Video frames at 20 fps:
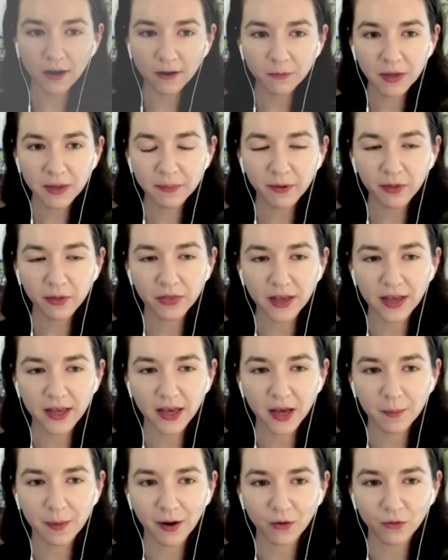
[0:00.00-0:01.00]
of people think
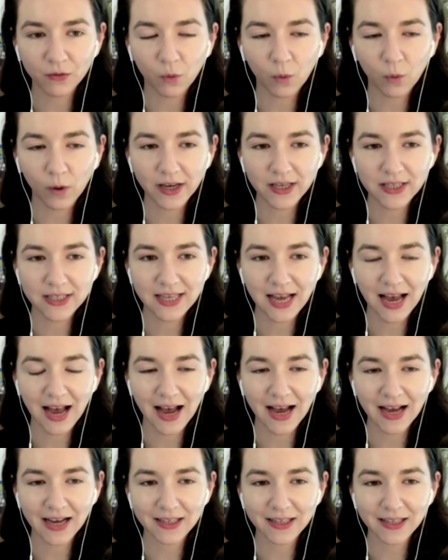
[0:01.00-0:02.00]
about voice
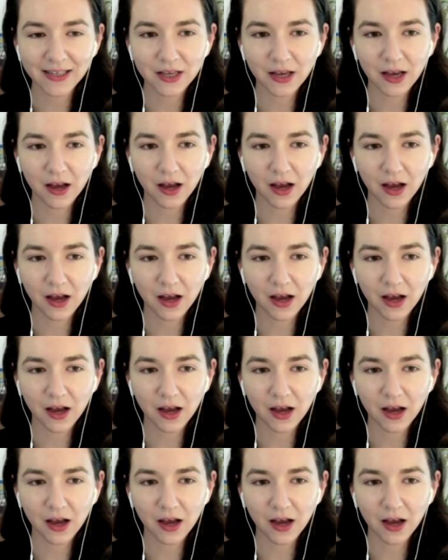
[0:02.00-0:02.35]
as